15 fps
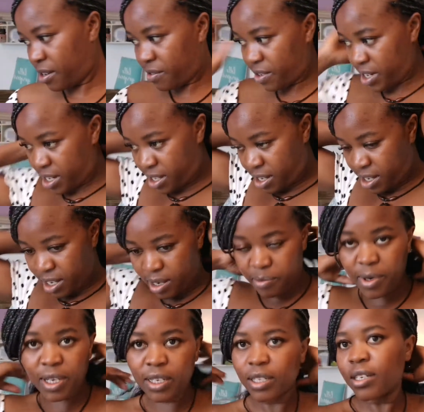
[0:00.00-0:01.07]
have another
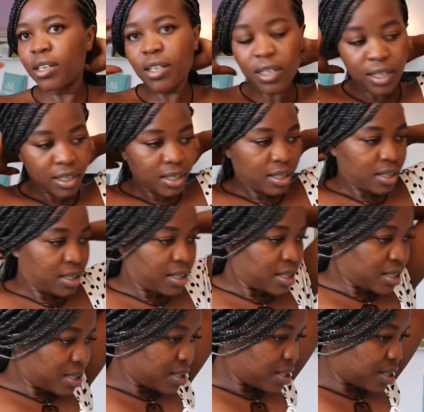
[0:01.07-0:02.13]
hairband.
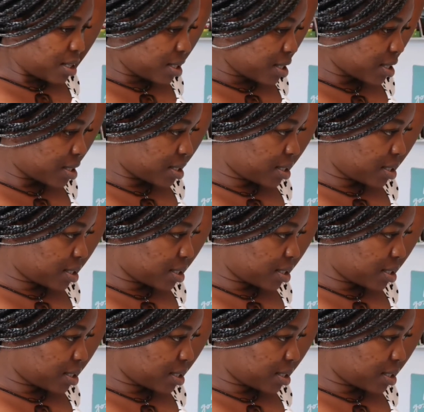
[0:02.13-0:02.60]
Let's